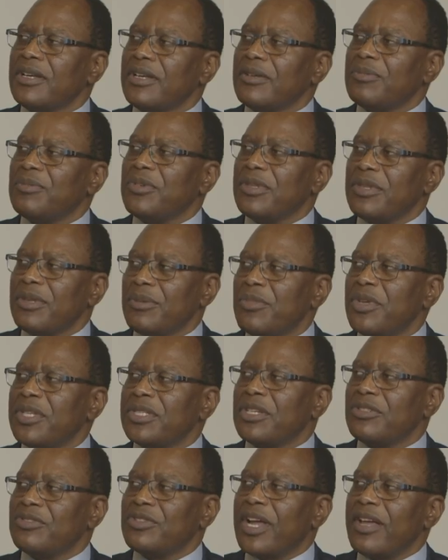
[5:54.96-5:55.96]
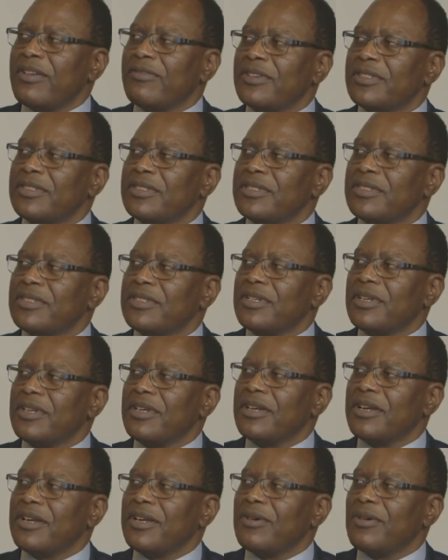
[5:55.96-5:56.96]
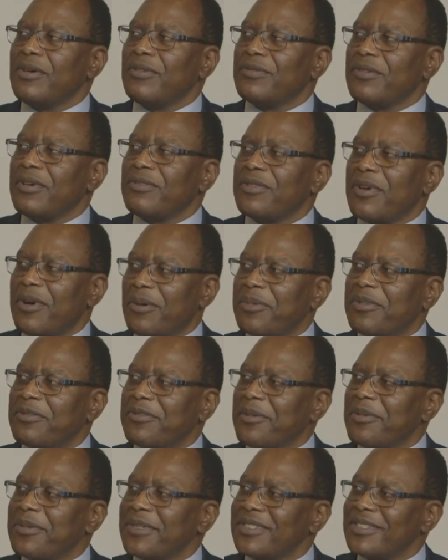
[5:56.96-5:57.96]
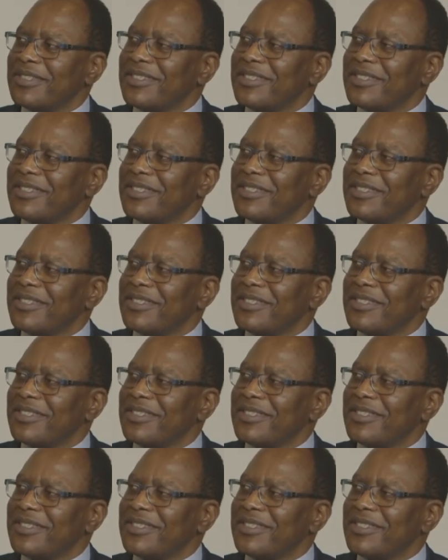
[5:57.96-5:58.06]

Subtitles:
have been the major drivers of our performance.